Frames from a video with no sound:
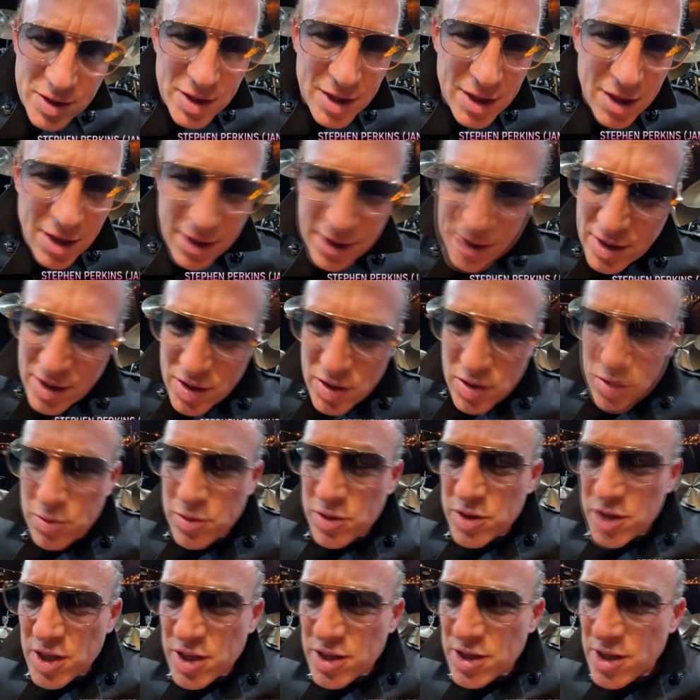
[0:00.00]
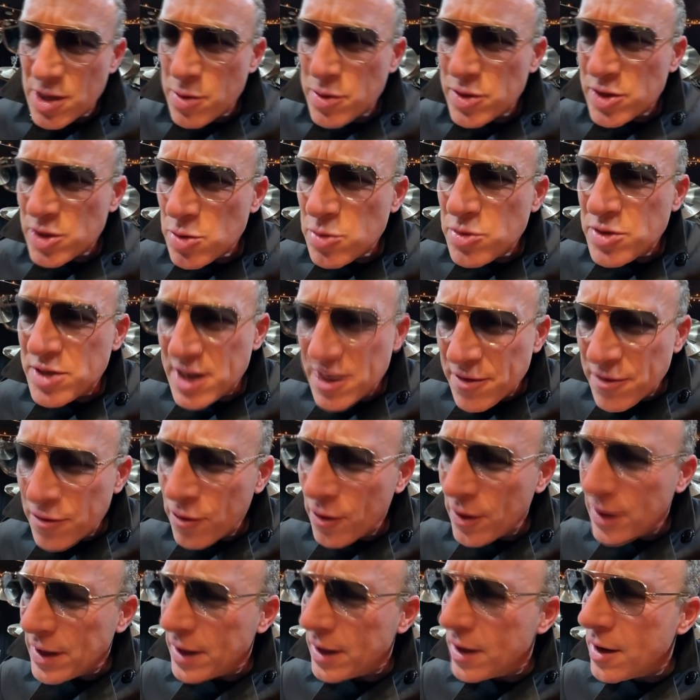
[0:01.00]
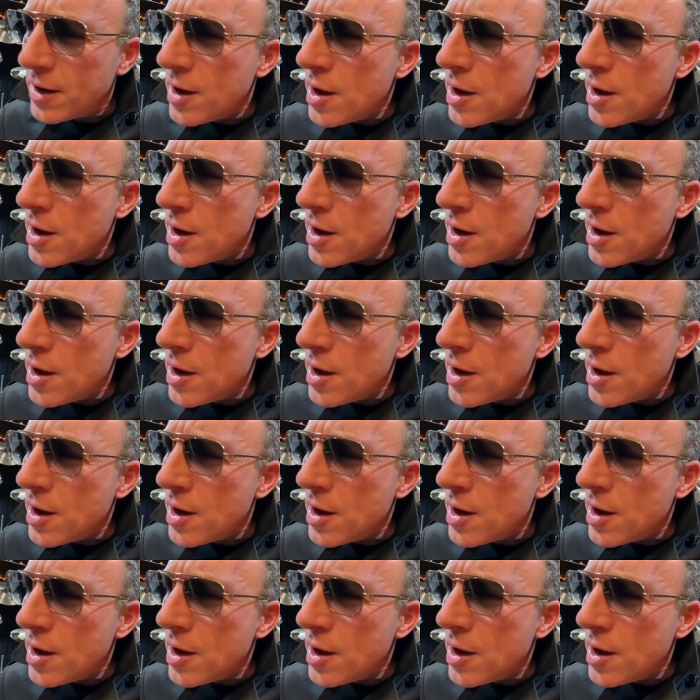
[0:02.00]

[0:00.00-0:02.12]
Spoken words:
And I just, they were so different.